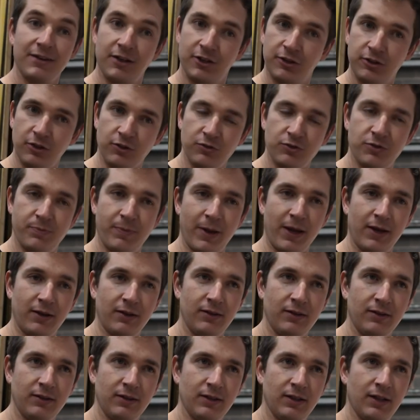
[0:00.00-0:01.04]
a clutch pedal,
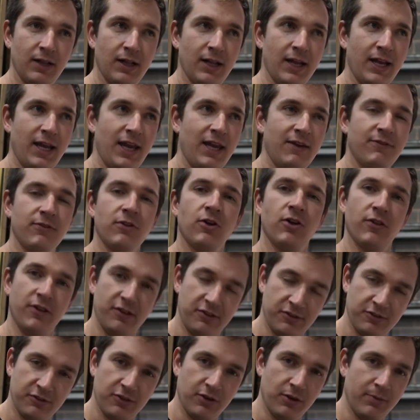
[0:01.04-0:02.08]
even though
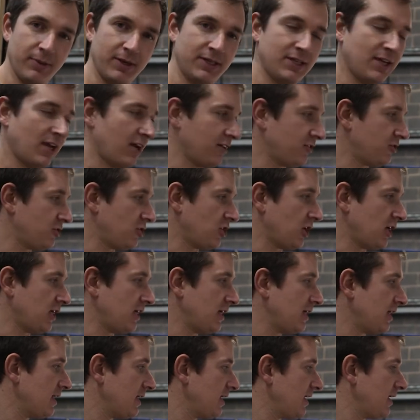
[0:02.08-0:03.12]
this is going to be DSG,